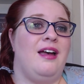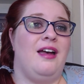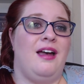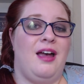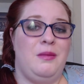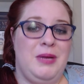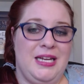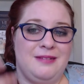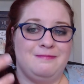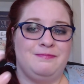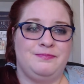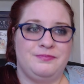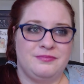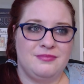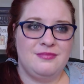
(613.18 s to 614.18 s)
I mean,
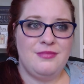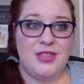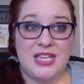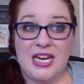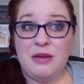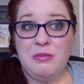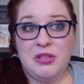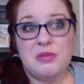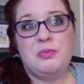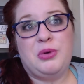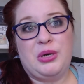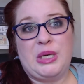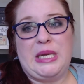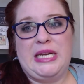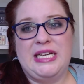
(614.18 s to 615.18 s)
the name of the
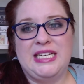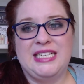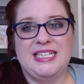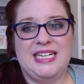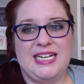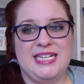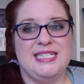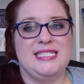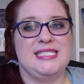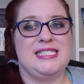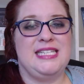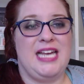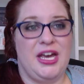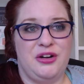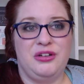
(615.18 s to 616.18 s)
book is
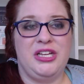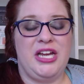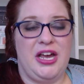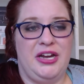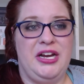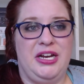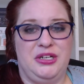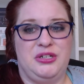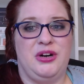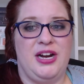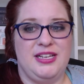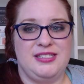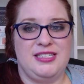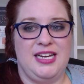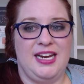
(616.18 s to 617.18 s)
The Utterly
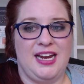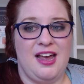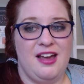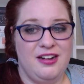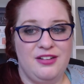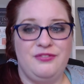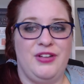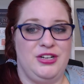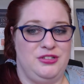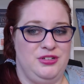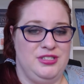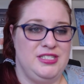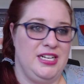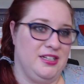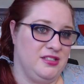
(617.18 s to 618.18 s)
Uninteresting,
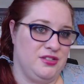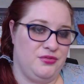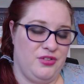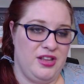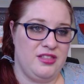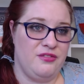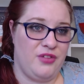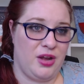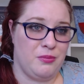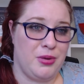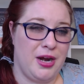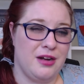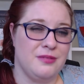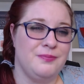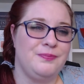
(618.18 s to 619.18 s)
Unadventurous Tales of Fred the
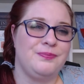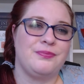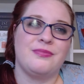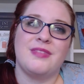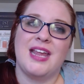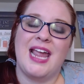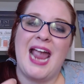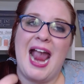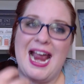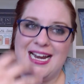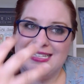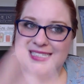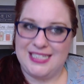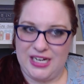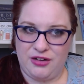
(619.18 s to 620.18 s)
Vampire. And
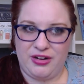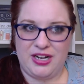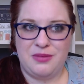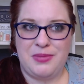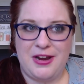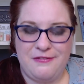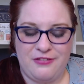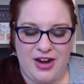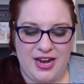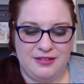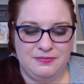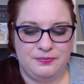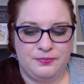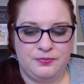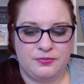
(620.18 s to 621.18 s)
it's narrated by Fred.